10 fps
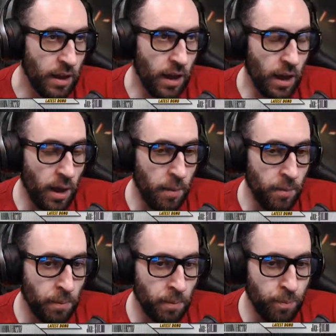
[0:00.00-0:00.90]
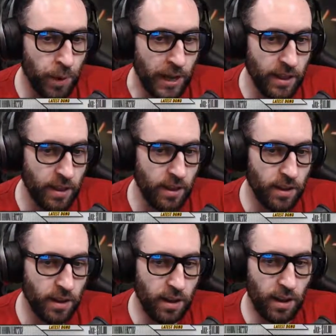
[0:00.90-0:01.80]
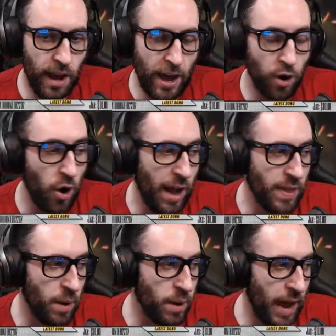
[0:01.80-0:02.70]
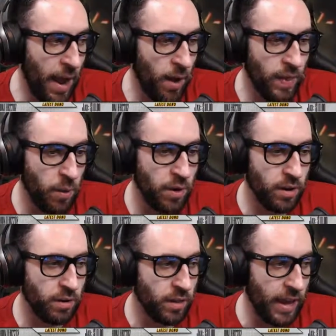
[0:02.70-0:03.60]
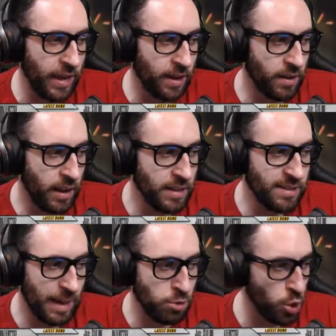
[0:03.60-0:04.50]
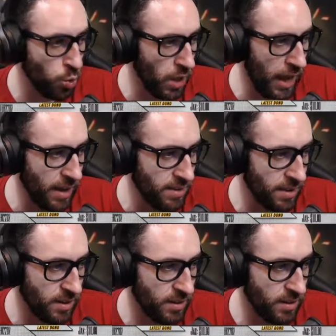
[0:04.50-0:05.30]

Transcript: but I don't know how they would like conceptualize it.